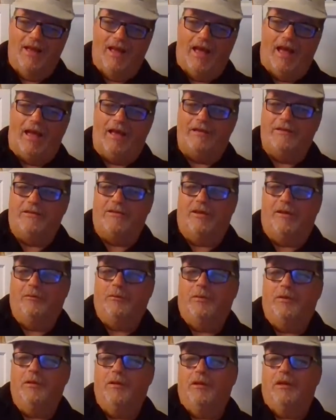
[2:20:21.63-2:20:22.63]
Andrew,
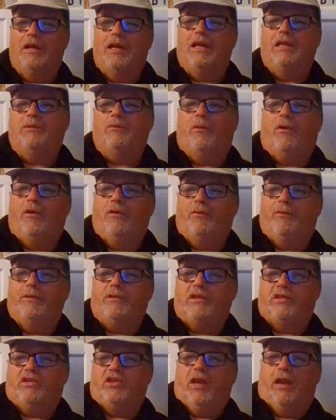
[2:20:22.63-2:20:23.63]
his wife
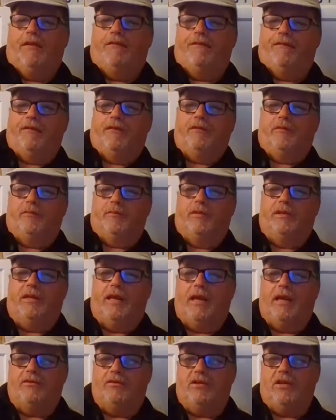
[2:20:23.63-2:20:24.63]
was a chef, but
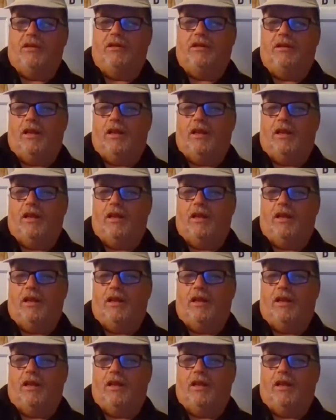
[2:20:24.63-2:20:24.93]
now she,